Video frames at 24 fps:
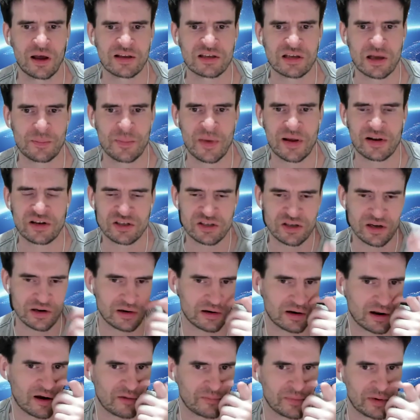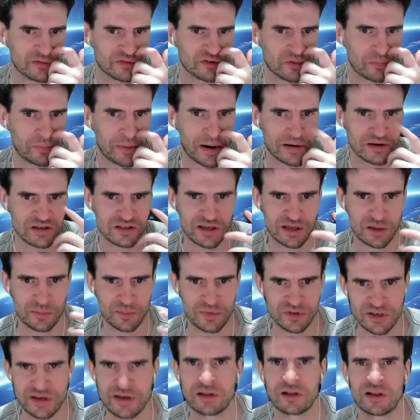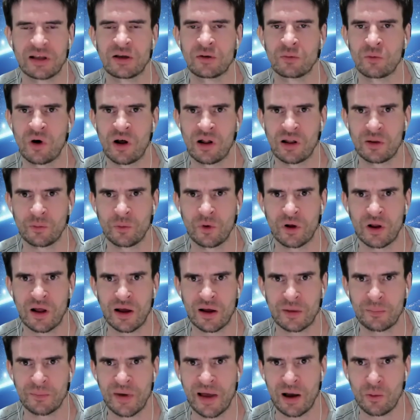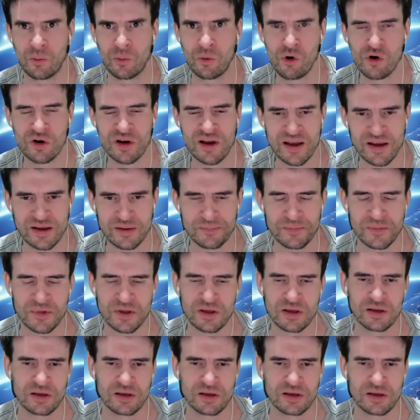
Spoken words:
I mentioned, I've been sort of practicing it, particularly while I'm out walking,